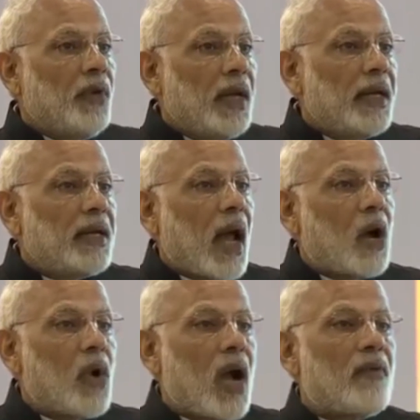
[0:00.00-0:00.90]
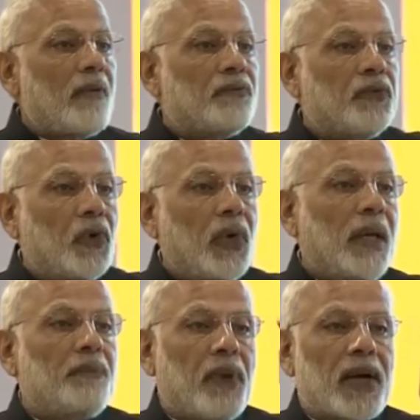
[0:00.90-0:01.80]
we now have a
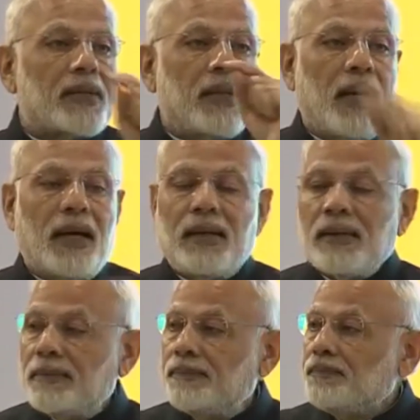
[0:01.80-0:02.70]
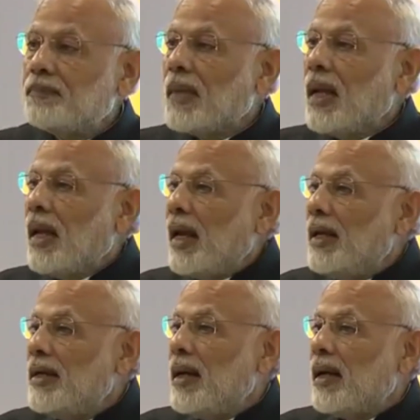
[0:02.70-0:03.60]
fully functional
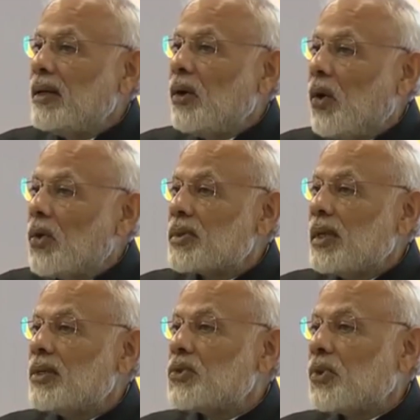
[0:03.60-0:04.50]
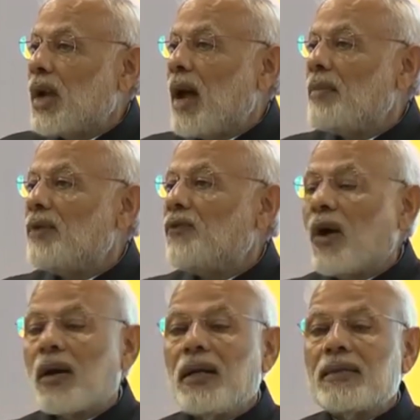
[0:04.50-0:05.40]
Indian Ocean Tsunami
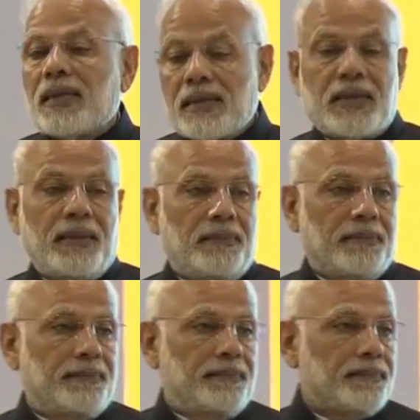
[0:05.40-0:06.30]
Warning System.